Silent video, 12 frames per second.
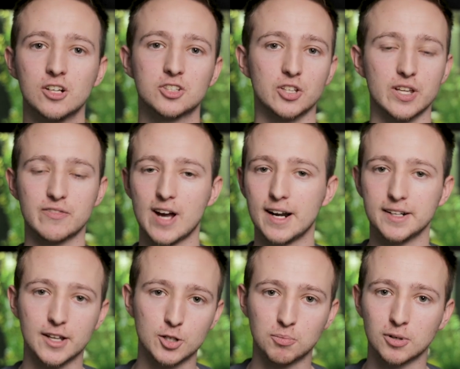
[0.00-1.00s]
so they've got
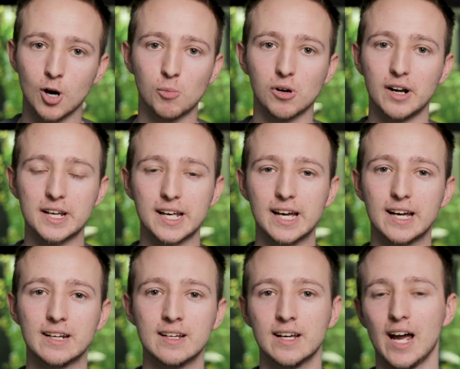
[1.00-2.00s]
another probe running
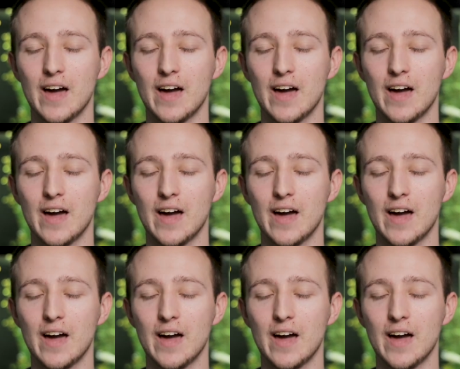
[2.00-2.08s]
in